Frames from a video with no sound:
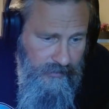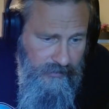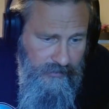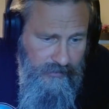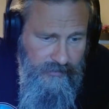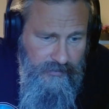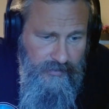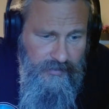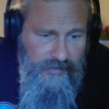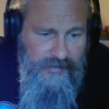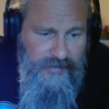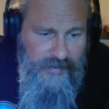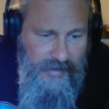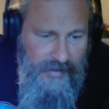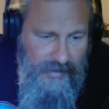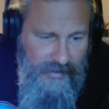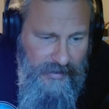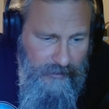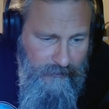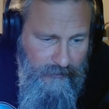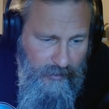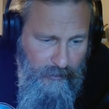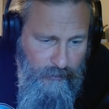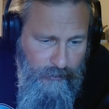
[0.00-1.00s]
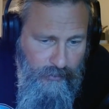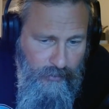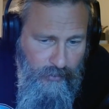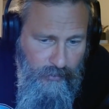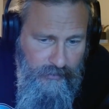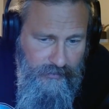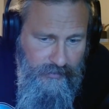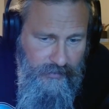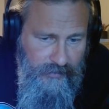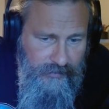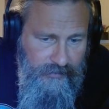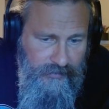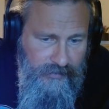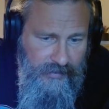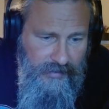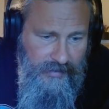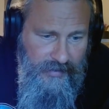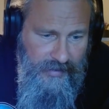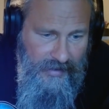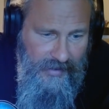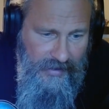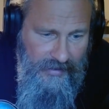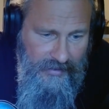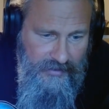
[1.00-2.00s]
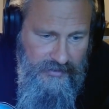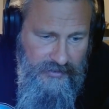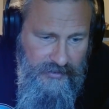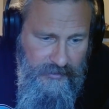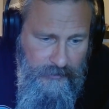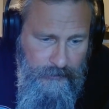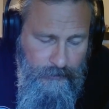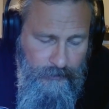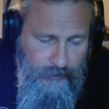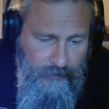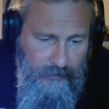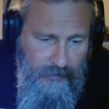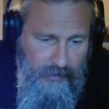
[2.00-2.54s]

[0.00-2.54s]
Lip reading: This is the scientific process in action.